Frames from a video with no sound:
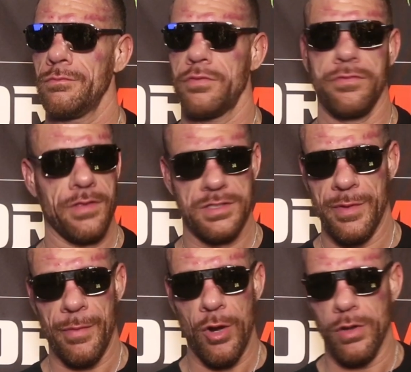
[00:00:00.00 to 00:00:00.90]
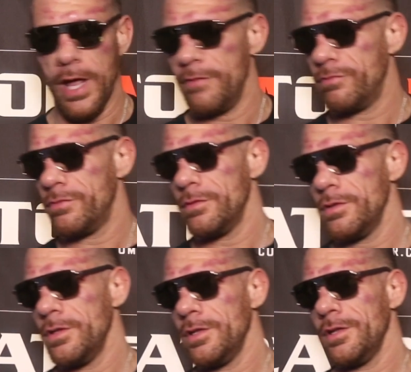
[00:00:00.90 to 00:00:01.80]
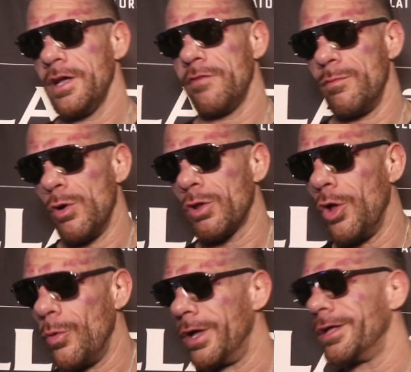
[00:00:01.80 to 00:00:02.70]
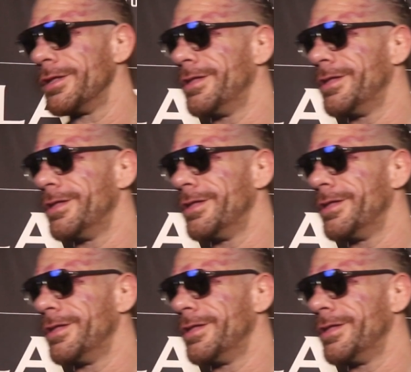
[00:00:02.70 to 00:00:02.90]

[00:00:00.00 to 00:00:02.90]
That's been my whole life. I'm from Oklahoma.